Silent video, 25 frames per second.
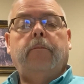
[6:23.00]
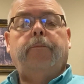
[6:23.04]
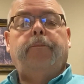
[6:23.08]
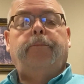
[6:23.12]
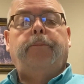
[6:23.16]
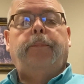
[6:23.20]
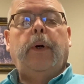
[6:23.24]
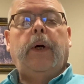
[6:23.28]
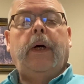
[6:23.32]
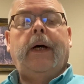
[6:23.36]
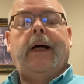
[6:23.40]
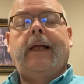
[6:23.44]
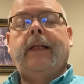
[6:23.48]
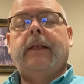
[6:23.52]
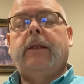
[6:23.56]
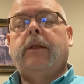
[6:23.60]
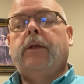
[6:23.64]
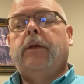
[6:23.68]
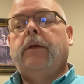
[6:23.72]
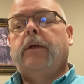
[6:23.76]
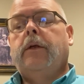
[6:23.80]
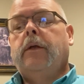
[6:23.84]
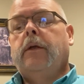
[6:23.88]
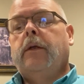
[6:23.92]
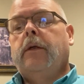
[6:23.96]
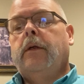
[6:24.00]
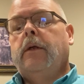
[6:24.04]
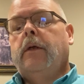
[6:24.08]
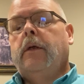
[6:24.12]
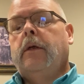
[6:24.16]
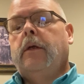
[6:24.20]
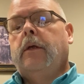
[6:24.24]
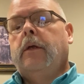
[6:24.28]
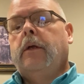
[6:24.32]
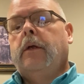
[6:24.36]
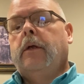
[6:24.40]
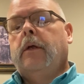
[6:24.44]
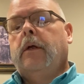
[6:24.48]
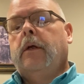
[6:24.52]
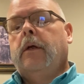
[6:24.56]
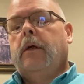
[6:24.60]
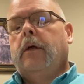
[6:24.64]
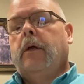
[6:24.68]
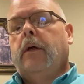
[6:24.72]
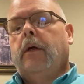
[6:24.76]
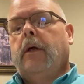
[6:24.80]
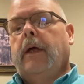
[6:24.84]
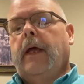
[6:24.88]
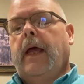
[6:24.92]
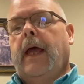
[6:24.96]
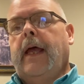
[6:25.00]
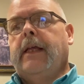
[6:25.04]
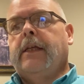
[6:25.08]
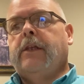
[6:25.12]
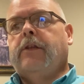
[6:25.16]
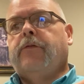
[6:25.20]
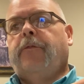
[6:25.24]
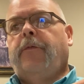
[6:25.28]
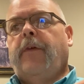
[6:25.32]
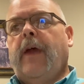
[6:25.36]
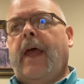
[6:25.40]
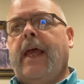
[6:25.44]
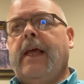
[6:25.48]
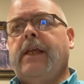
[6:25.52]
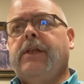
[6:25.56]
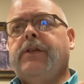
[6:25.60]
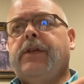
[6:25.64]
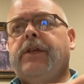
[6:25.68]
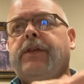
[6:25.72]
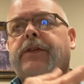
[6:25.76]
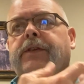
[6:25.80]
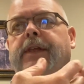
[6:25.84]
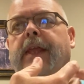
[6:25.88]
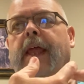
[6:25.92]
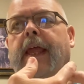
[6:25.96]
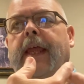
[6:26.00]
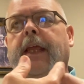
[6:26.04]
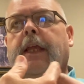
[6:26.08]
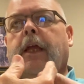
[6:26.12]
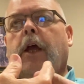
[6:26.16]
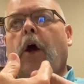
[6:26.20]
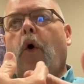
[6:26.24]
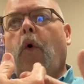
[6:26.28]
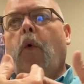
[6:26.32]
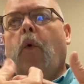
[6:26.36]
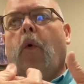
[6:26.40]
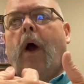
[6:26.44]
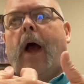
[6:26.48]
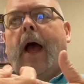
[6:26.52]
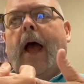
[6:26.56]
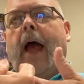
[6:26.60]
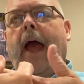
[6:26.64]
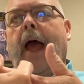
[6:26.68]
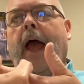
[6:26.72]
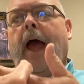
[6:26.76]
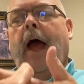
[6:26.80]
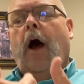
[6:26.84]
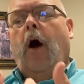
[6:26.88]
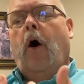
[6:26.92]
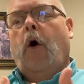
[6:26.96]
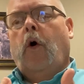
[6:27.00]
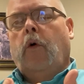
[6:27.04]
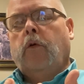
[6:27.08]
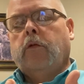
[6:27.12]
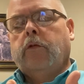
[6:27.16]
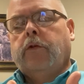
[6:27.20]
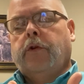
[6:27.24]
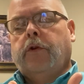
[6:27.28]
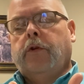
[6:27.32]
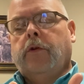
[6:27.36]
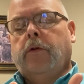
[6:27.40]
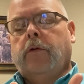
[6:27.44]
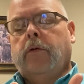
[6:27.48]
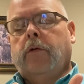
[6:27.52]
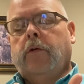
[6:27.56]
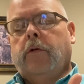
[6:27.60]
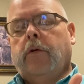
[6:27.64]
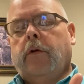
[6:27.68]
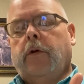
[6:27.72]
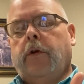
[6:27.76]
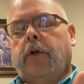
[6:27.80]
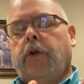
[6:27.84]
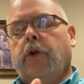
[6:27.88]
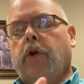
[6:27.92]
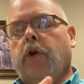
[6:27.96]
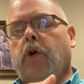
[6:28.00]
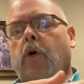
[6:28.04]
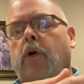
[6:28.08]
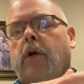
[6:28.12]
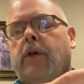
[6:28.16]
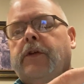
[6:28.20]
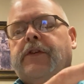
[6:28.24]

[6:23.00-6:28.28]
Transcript: But as fast as they go out, you're going to